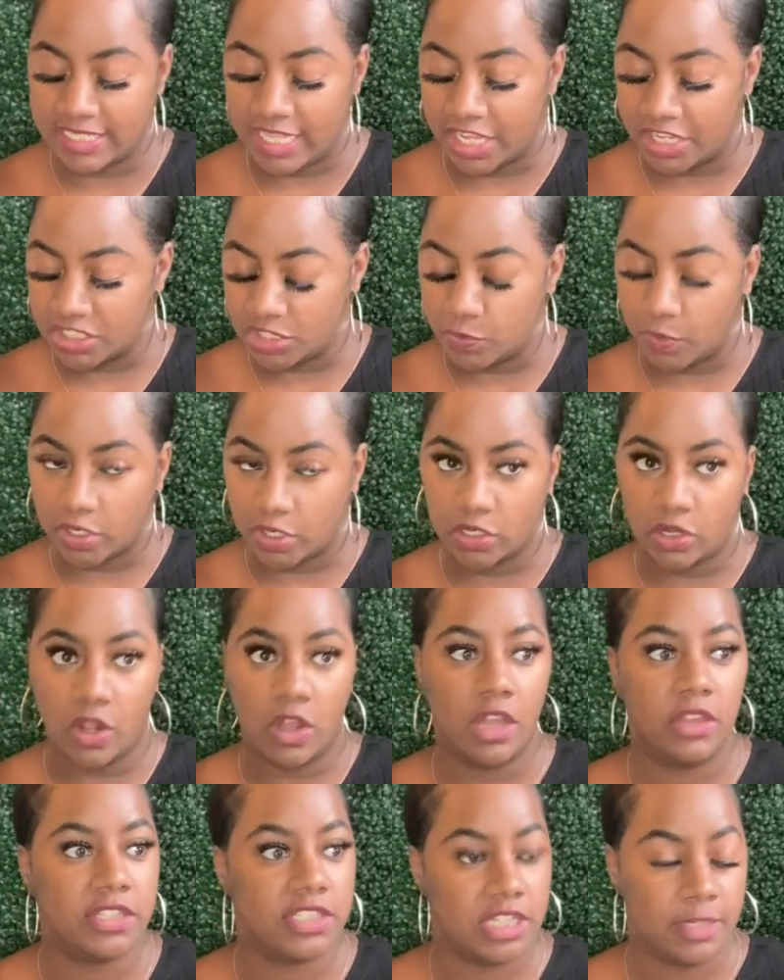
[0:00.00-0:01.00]
I used to work in
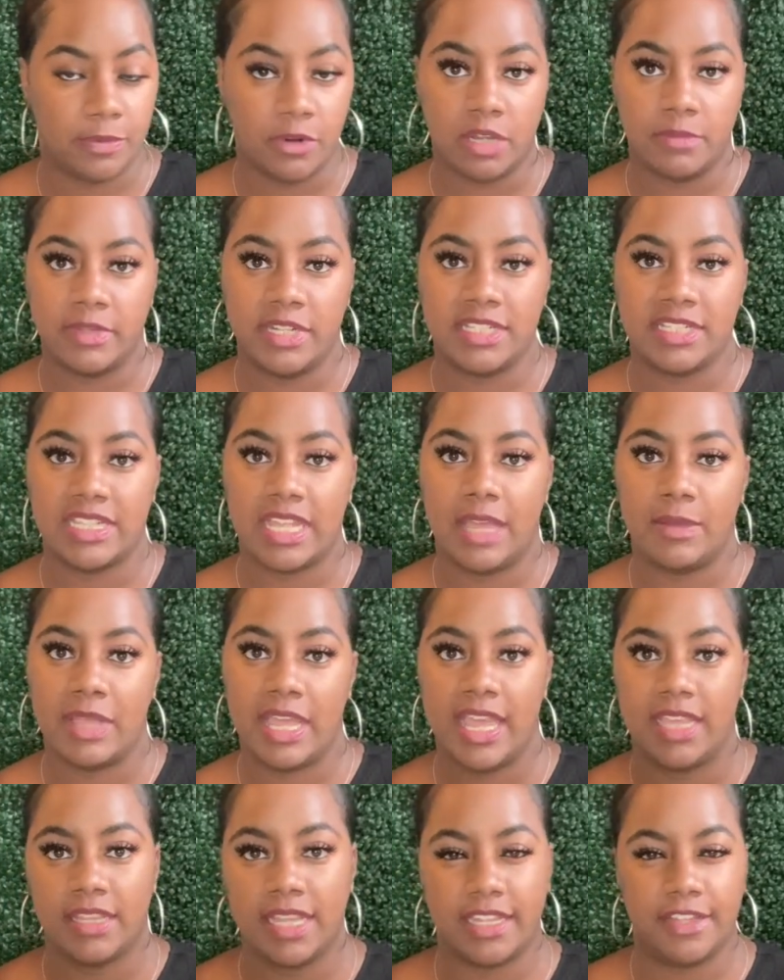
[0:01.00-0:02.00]
all the departments. So I
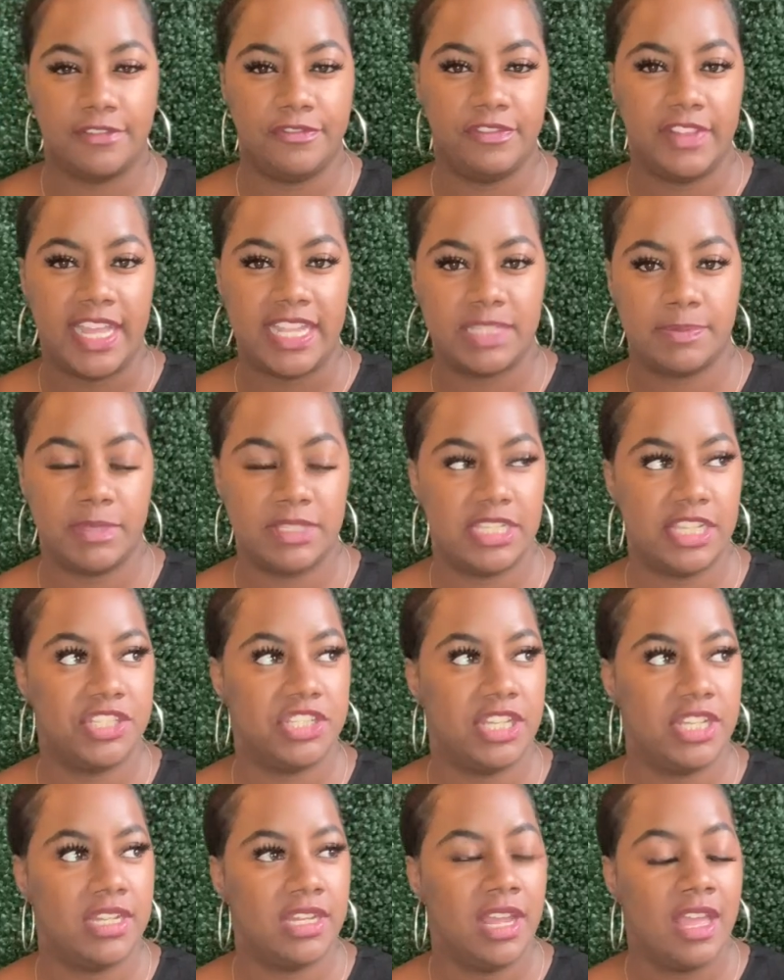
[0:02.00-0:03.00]
had like a flex
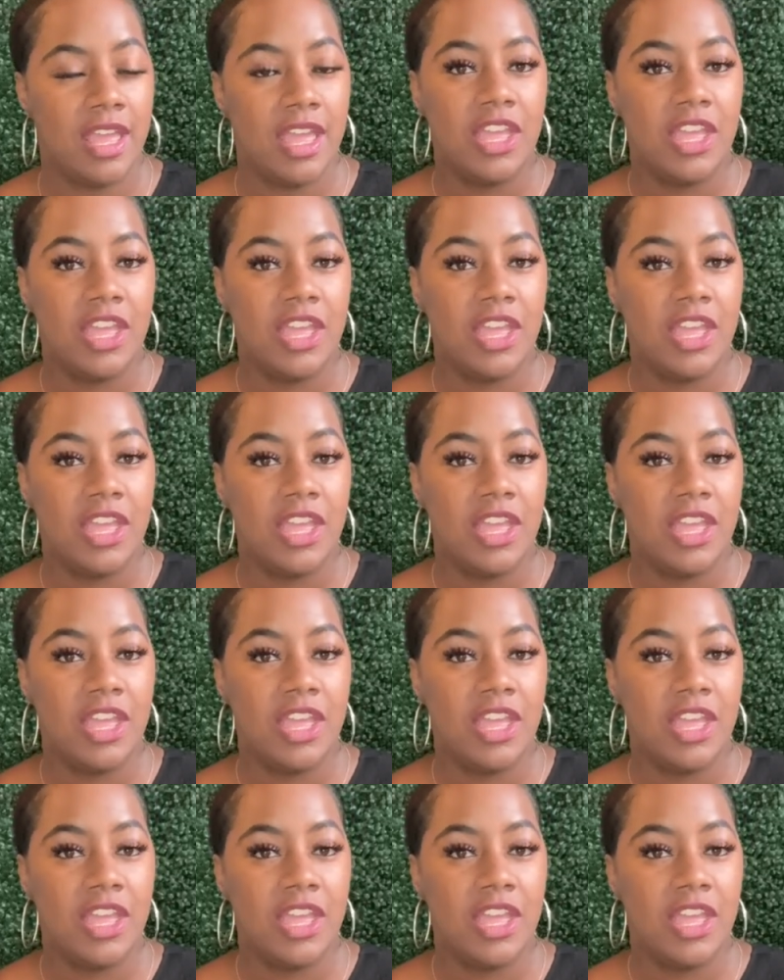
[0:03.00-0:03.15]
position.